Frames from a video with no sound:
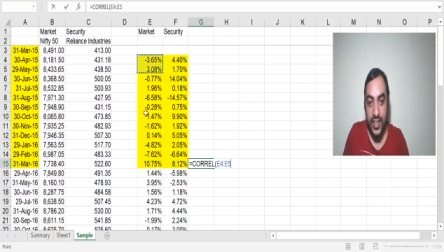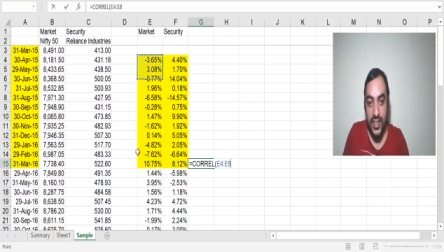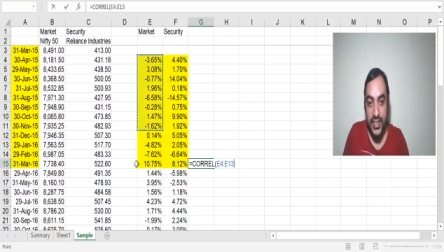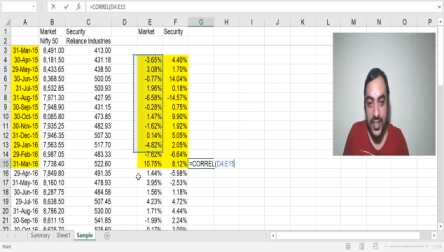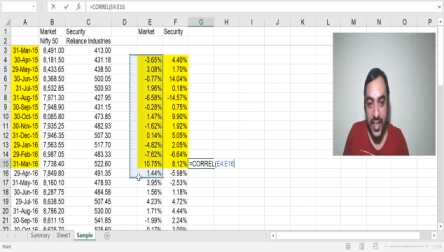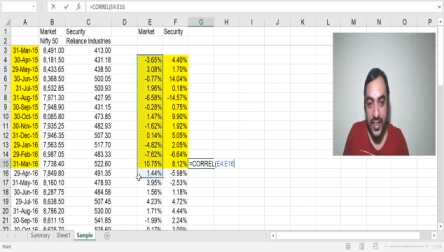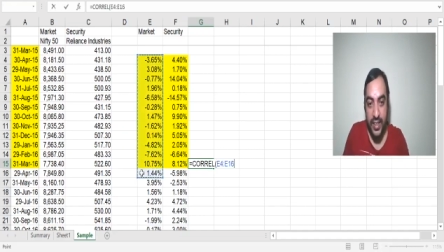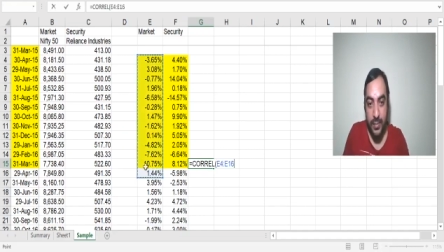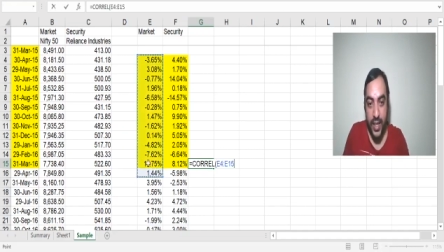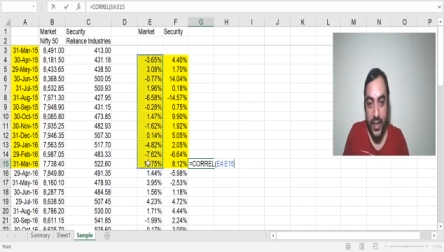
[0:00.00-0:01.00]
Select the
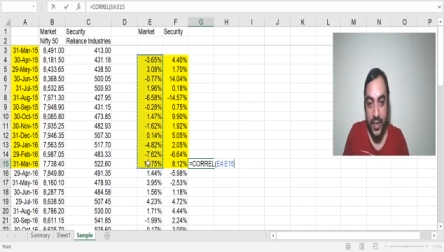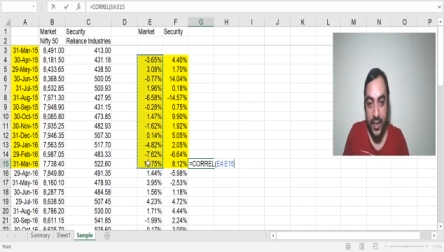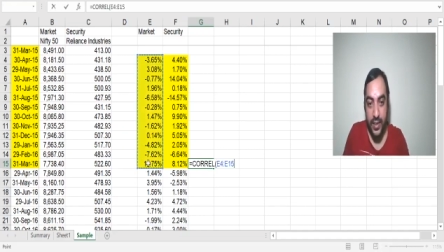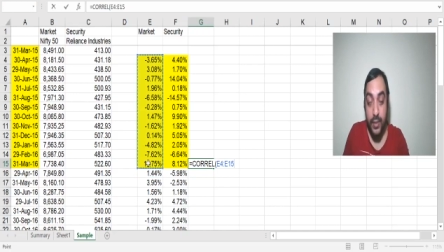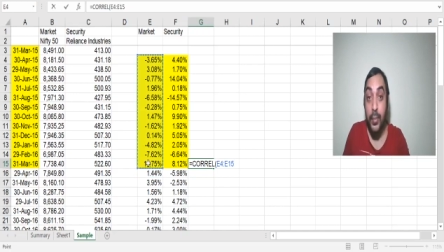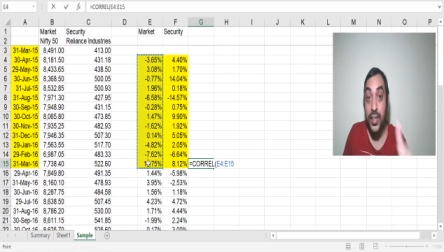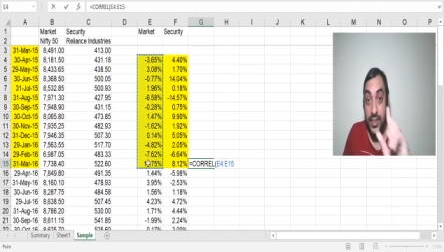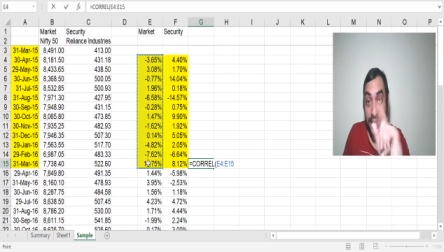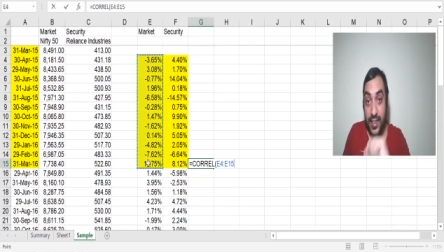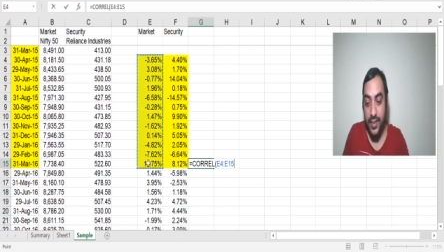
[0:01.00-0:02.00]
market return,
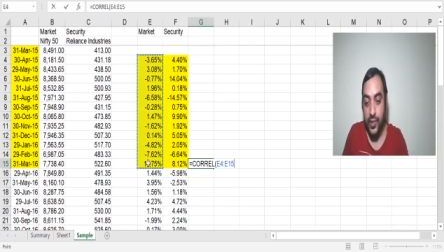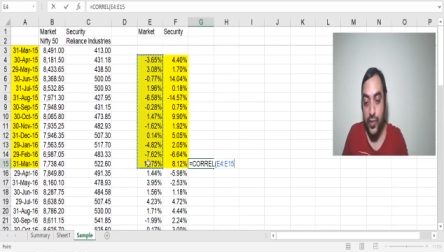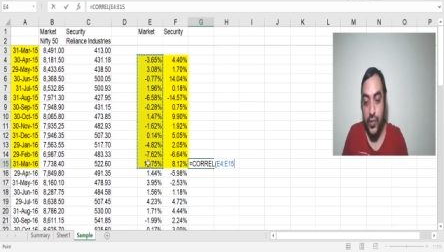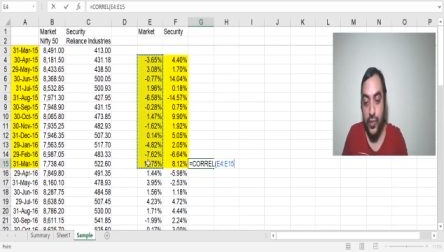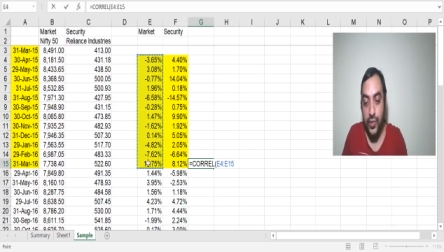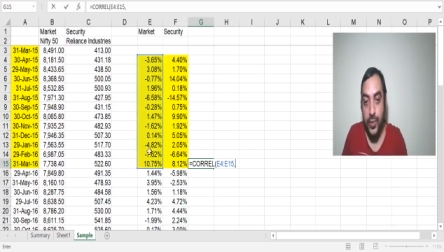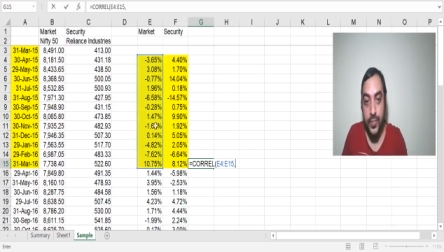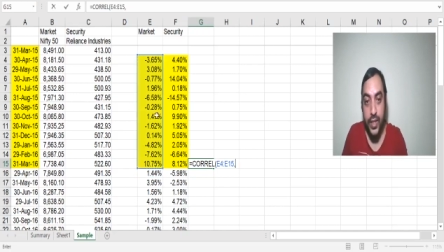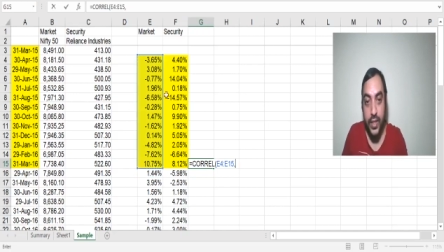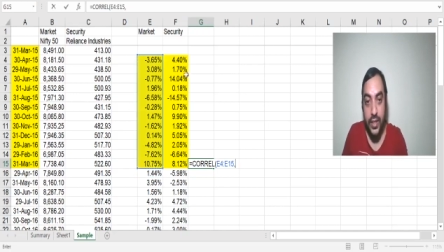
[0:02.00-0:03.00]
monthly returns,
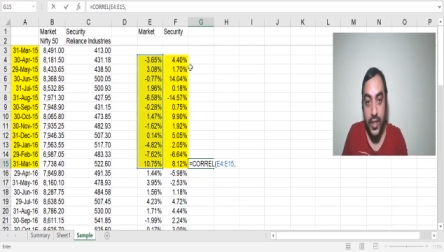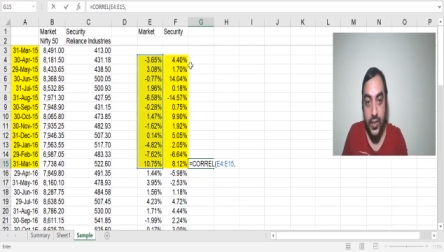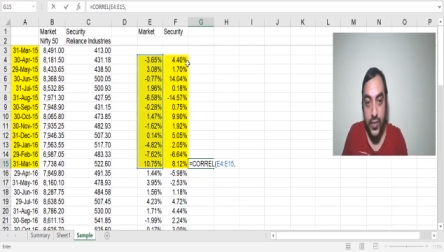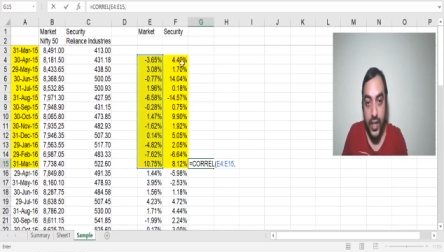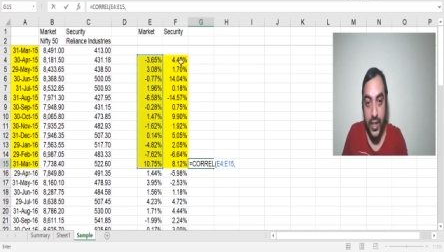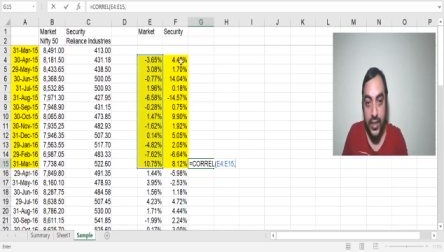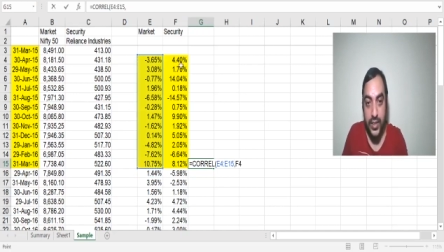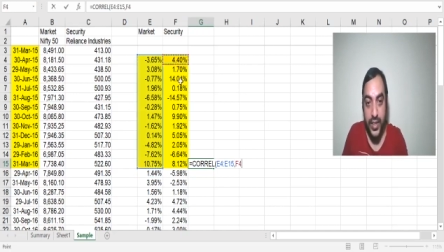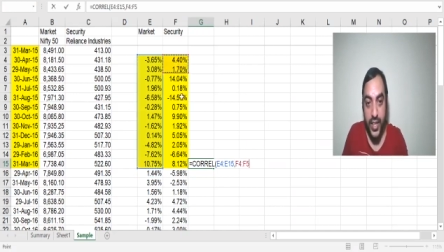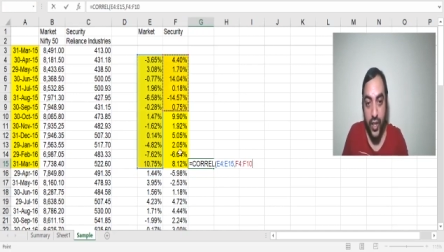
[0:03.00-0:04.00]
then select the
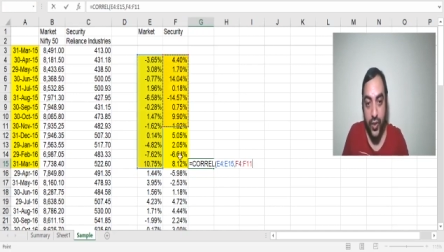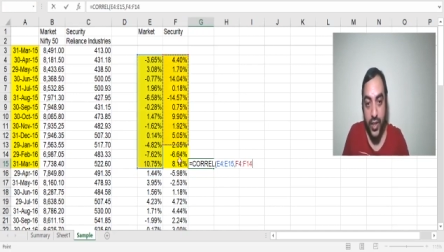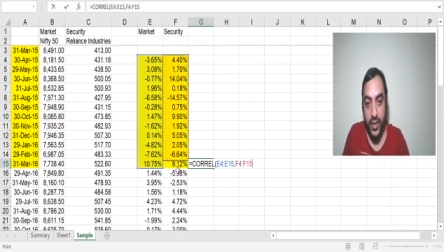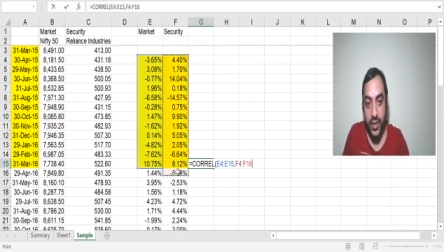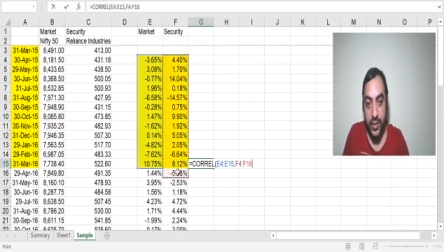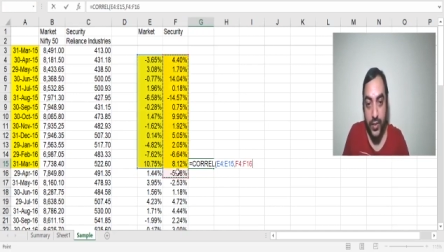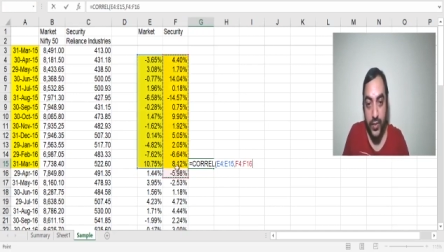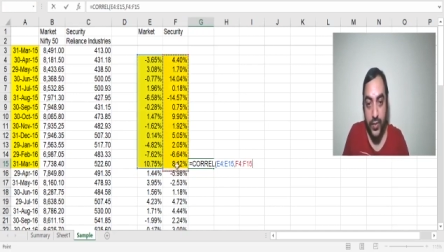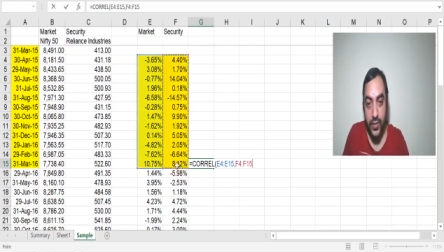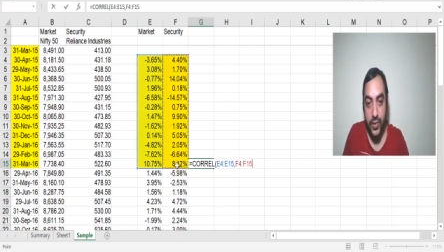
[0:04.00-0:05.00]
security
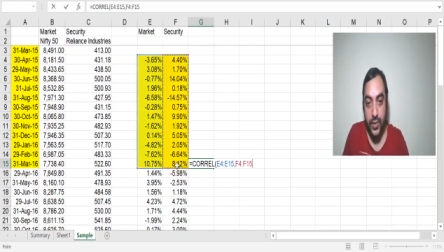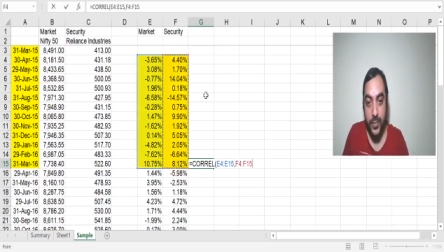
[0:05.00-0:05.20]
returns.